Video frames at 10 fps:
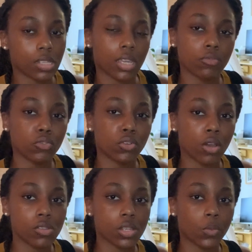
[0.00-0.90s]
Like, if you
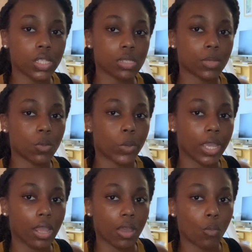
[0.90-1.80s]
know someone's been
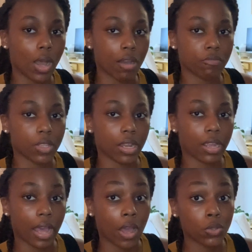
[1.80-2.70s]
waiting a while for their
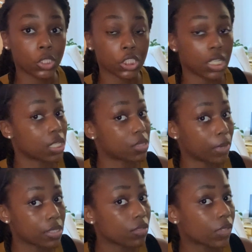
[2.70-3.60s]
couch, an
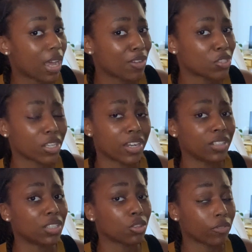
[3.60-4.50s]
expensive couch, a
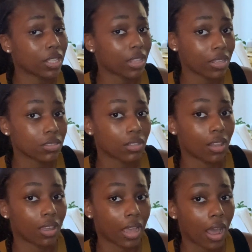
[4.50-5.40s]
nearly
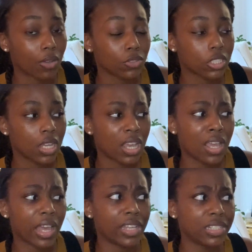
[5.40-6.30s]
$3,000 couch,
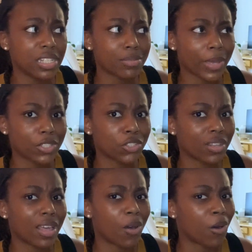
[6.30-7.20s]
at least make sure
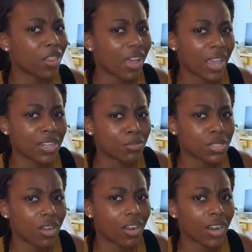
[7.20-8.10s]
that all the
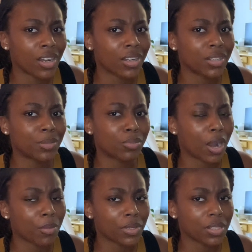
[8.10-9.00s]
items are
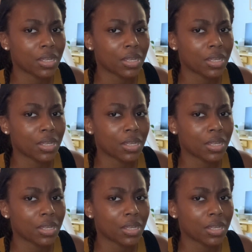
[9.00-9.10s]
properly